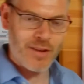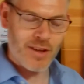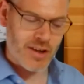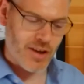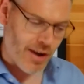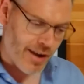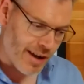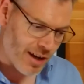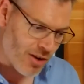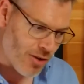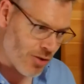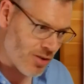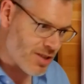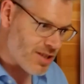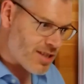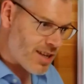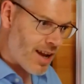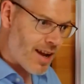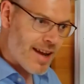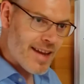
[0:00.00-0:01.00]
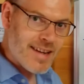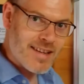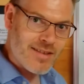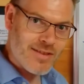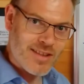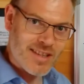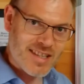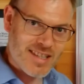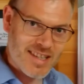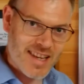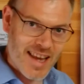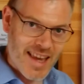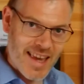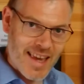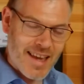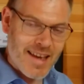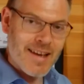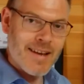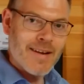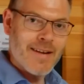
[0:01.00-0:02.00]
You're going alongside the sea